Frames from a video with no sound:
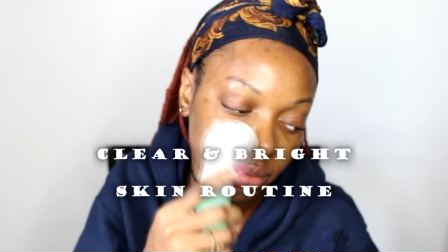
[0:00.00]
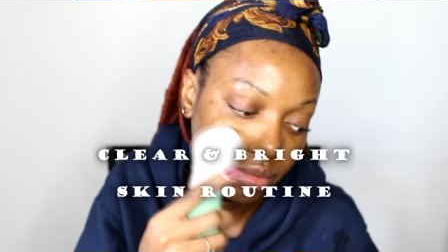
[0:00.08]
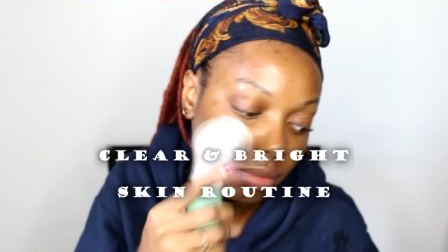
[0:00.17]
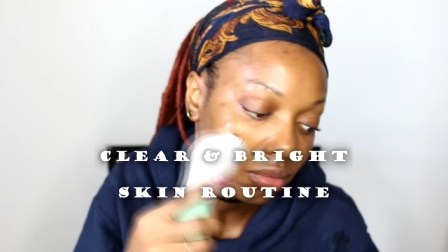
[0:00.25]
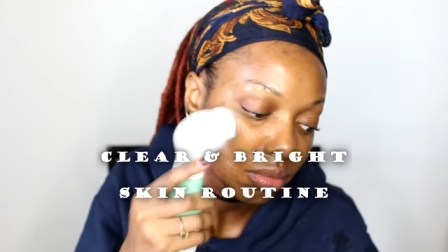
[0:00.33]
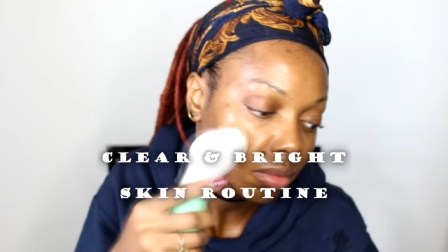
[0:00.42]

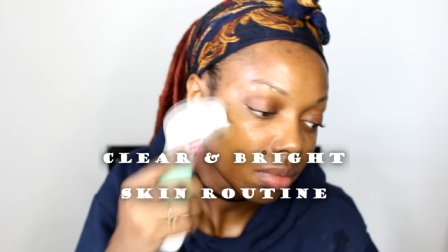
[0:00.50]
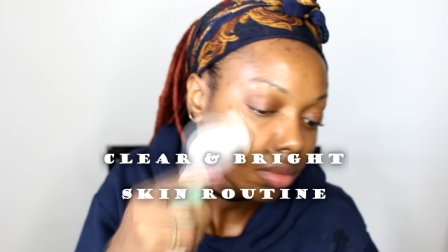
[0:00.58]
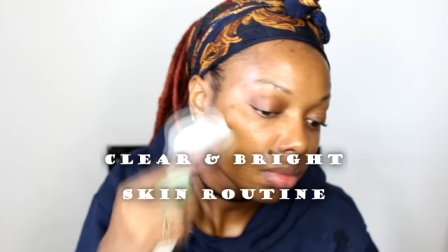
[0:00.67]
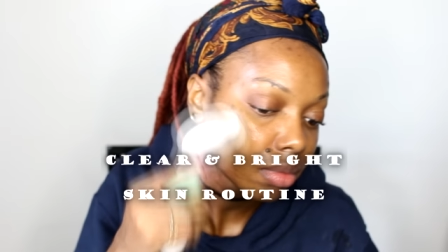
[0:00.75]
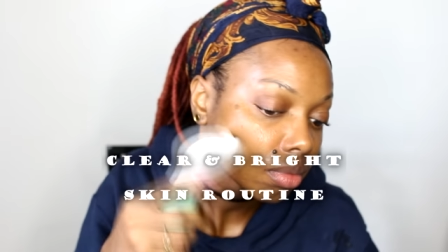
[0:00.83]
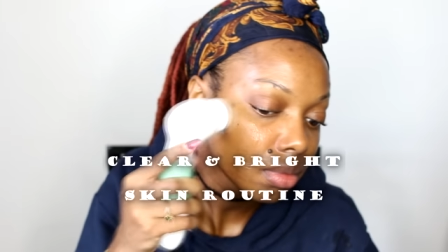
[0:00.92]
skincare
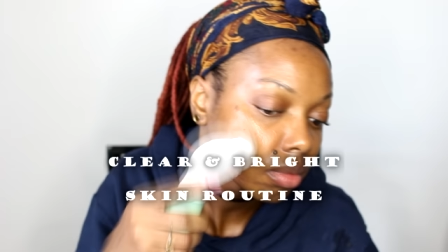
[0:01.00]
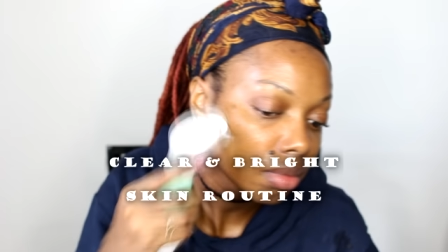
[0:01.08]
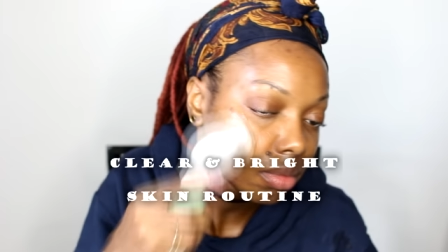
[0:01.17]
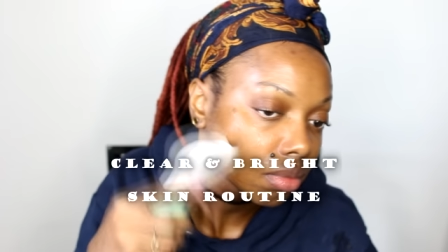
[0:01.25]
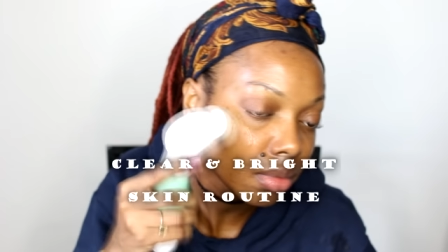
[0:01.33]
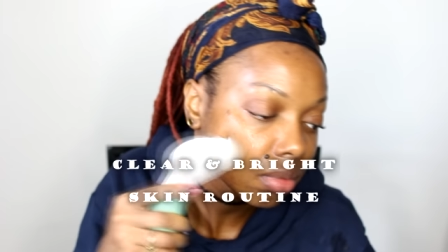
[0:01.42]
routine
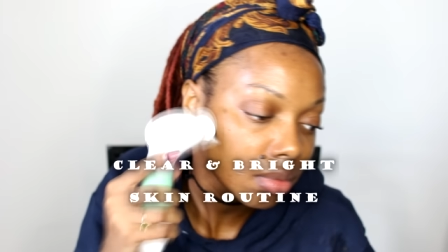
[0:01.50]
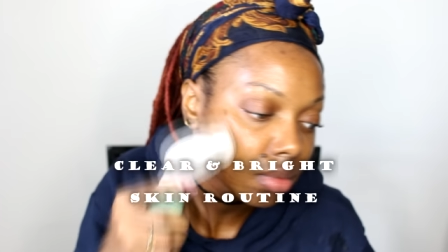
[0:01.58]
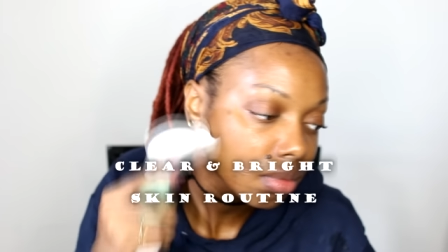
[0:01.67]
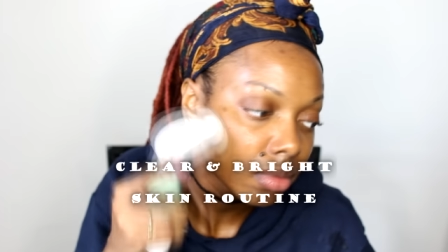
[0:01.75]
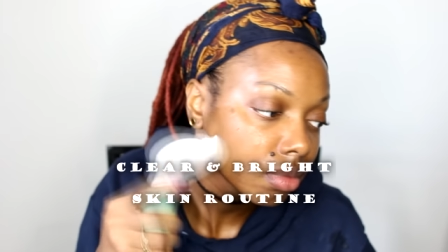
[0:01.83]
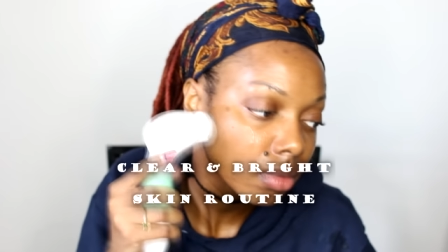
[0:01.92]

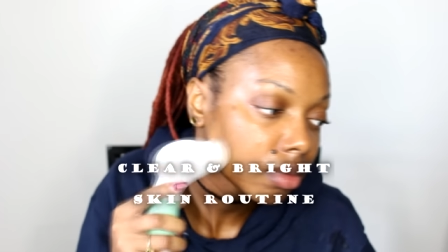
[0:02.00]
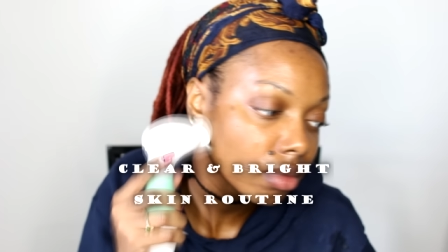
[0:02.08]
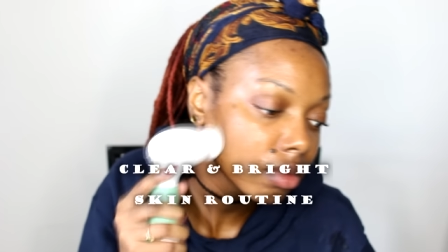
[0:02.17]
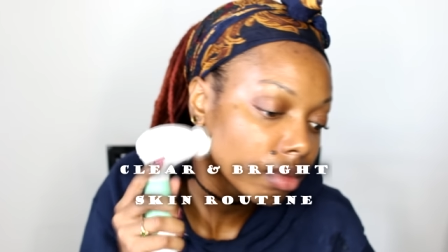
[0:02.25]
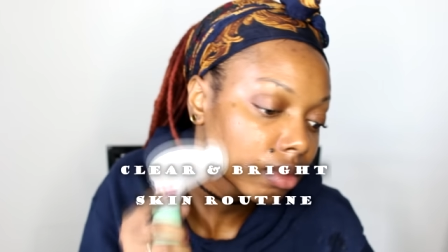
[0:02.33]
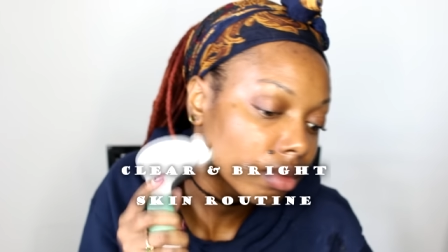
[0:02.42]
for
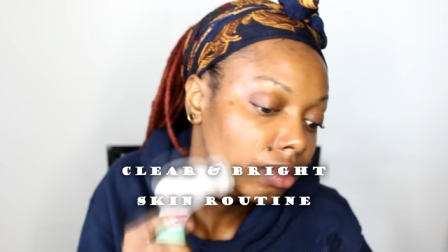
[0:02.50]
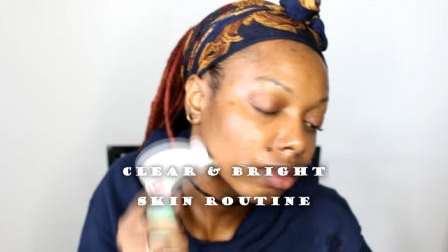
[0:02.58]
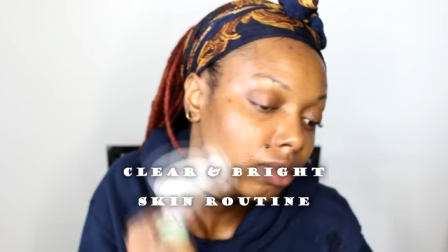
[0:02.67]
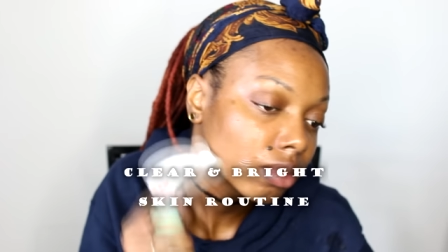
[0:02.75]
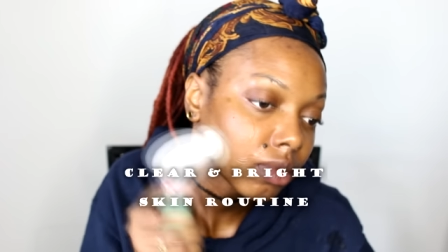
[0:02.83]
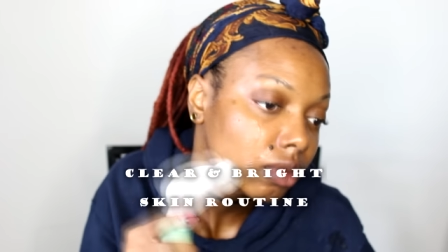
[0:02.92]
clear and
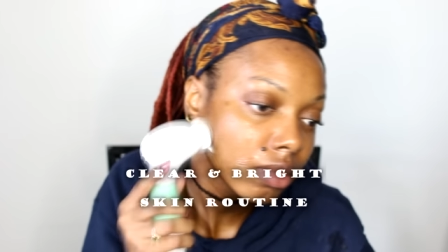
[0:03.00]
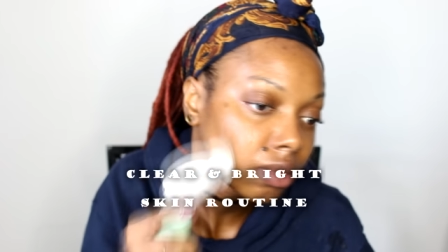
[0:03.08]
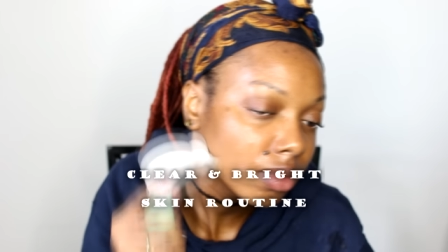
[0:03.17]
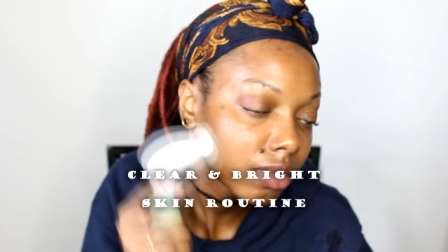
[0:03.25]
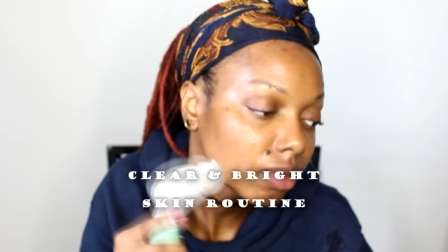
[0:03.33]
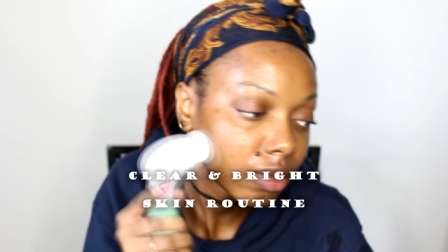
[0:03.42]
bright
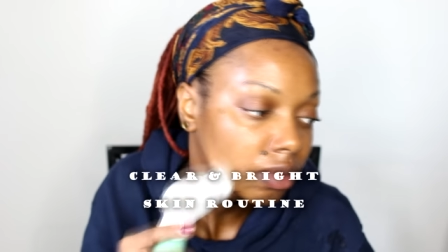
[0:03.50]
skin.